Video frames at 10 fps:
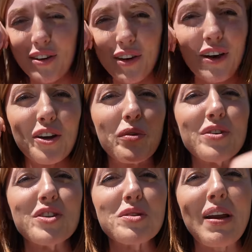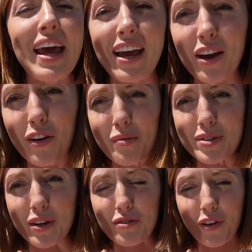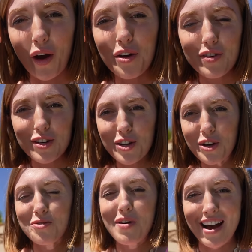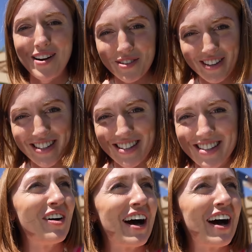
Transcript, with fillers: Koda Coda was just playing at Crimson for over two hours.